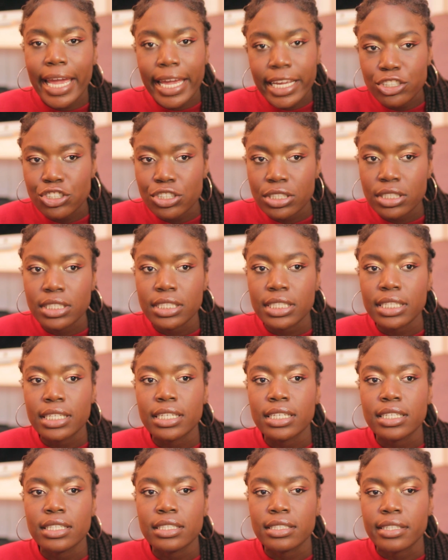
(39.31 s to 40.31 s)

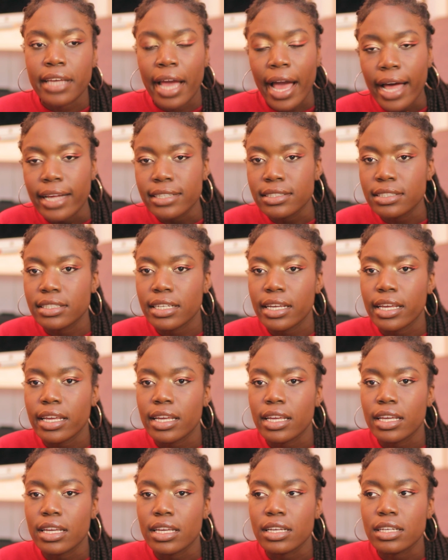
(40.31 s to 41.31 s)
Agencies,
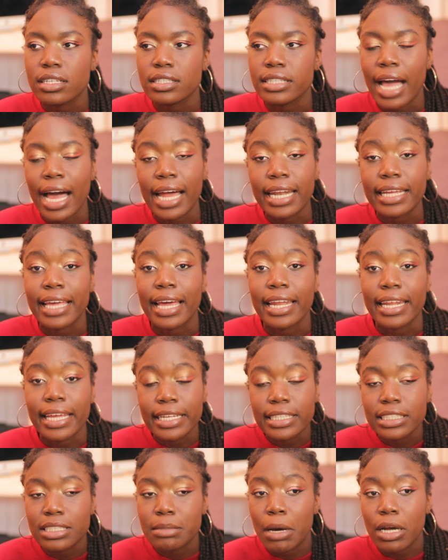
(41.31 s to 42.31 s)
castings, how to get
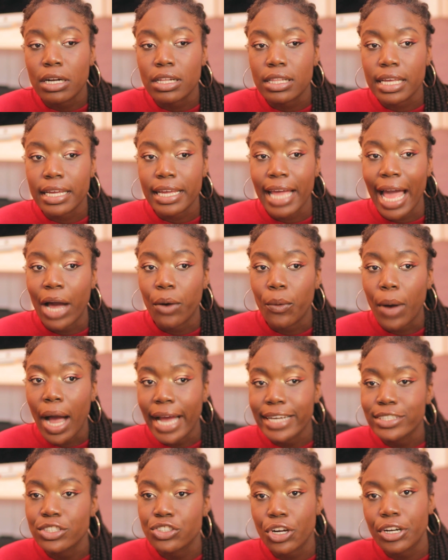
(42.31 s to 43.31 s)
into modeling, how
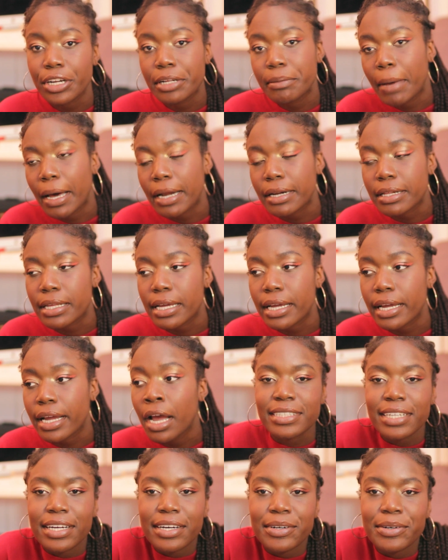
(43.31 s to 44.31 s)
I started
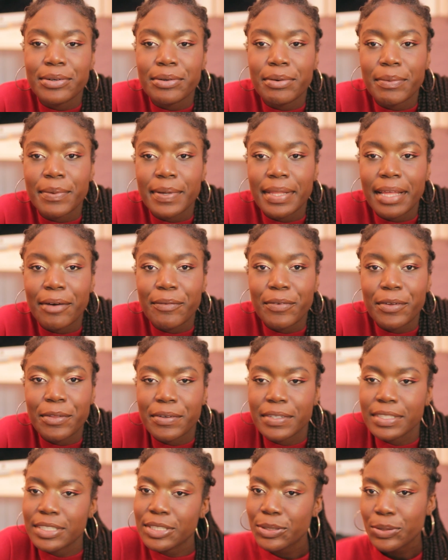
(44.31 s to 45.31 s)
modeling. So without
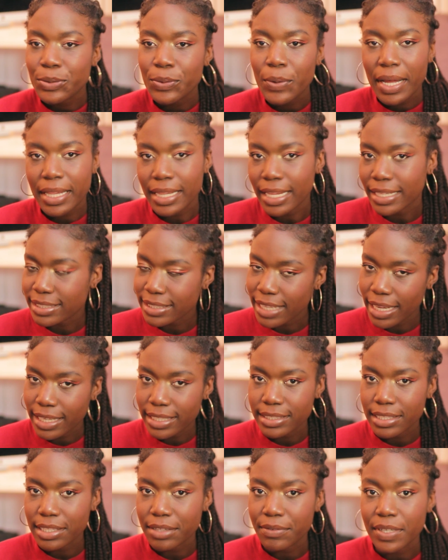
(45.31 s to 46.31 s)
further ado, let's get
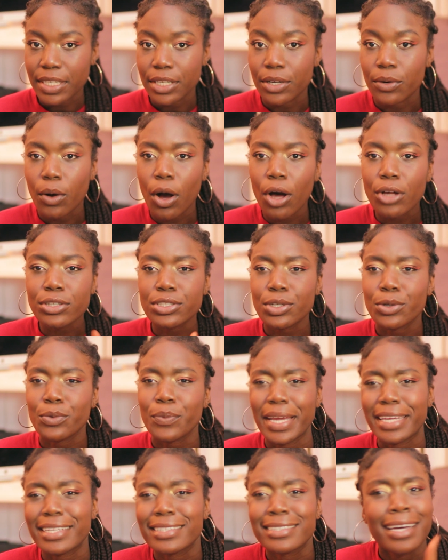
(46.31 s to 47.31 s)
into the video. Also,
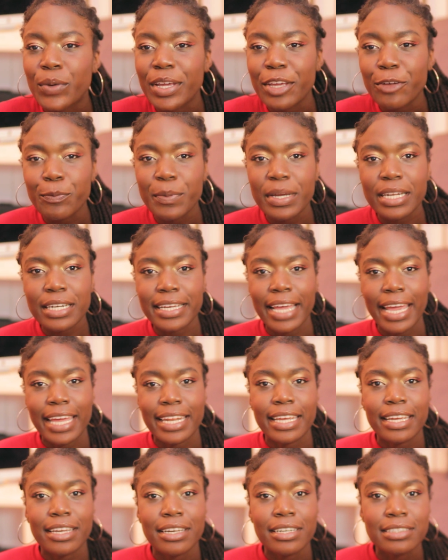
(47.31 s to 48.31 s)
wait, we've been
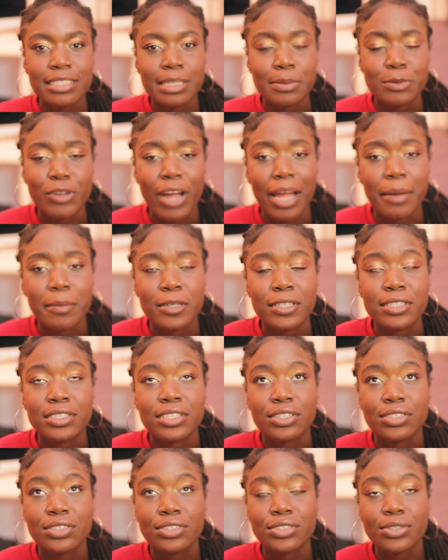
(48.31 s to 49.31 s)
gaining
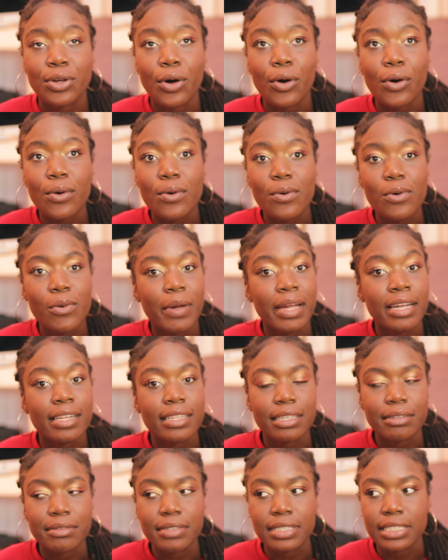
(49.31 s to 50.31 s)
subscribers so
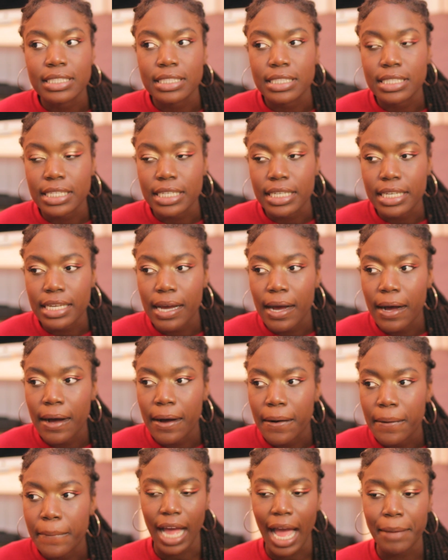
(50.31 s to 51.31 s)
quickly recently.
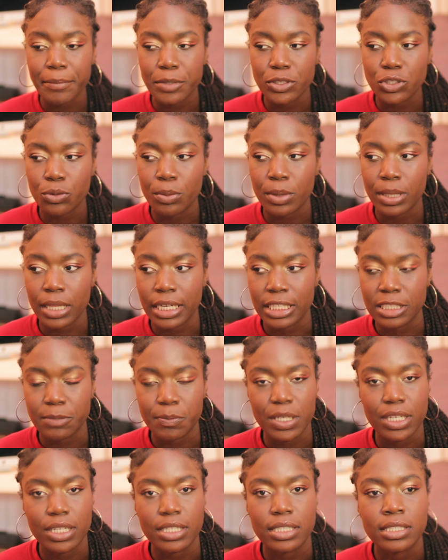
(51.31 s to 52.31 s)
I'm assuming that it's
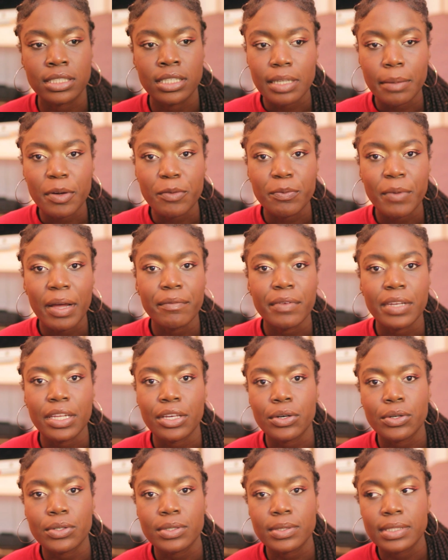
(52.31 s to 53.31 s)
because some of my
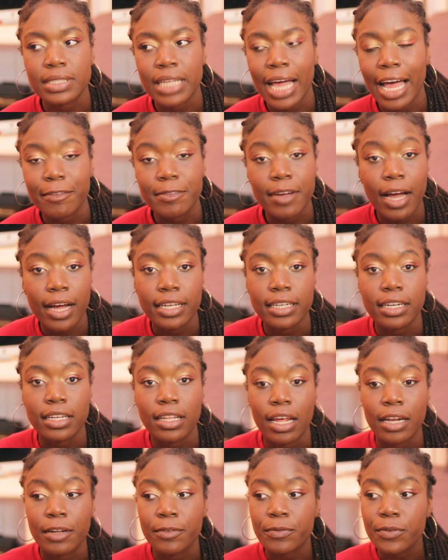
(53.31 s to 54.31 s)
videos have gotten
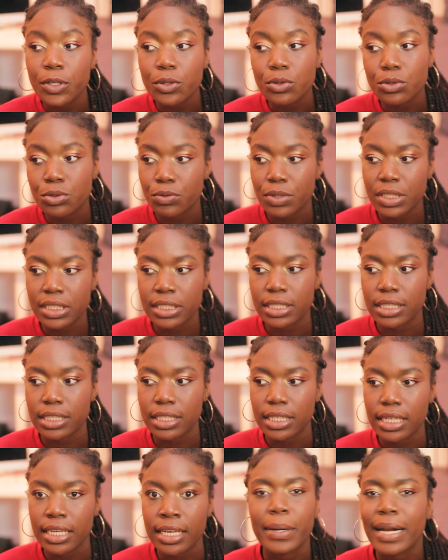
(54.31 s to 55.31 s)
a lot of views
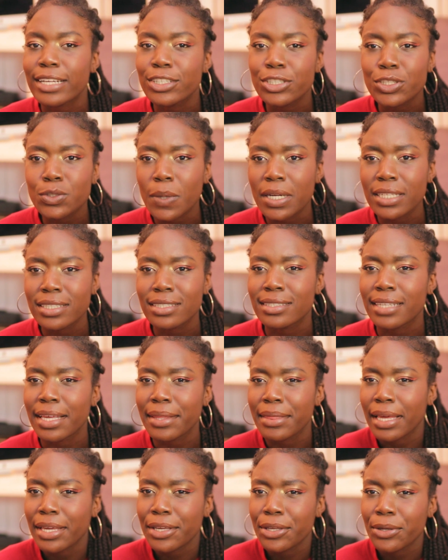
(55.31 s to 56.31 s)
recently, but I just wanted to
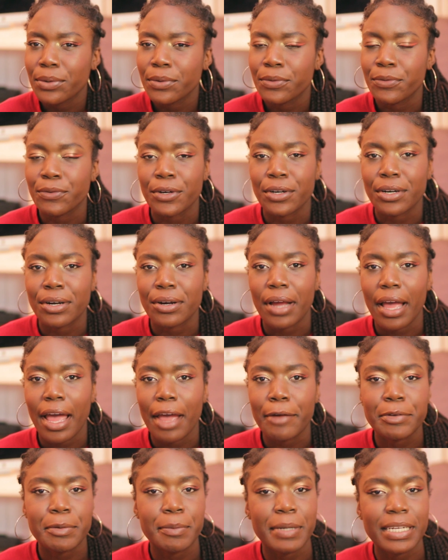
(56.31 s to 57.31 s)
say thank you for
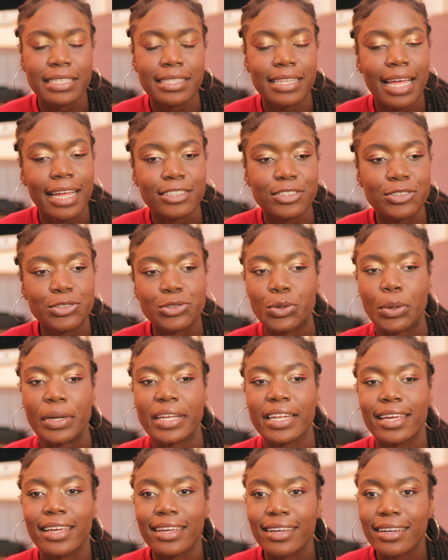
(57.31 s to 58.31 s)
everybody that's
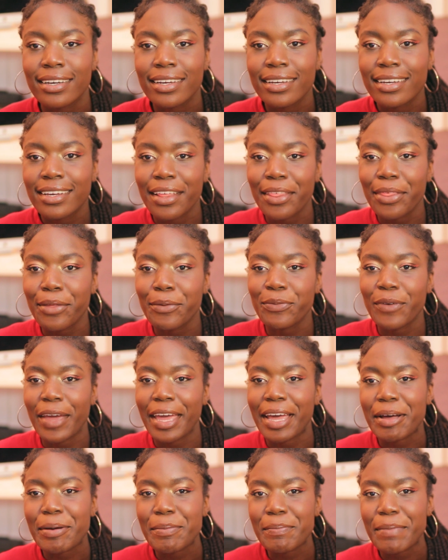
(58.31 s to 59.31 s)
joining the
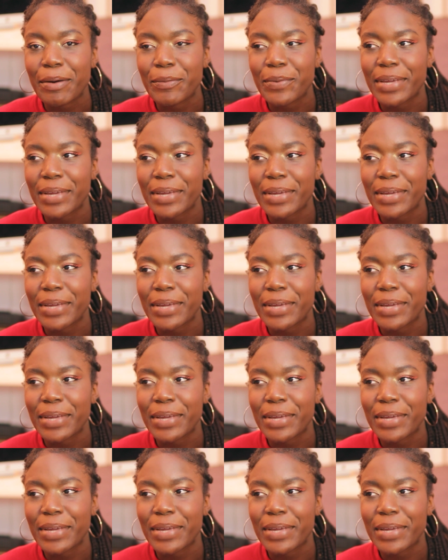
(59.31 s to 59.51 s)
fam.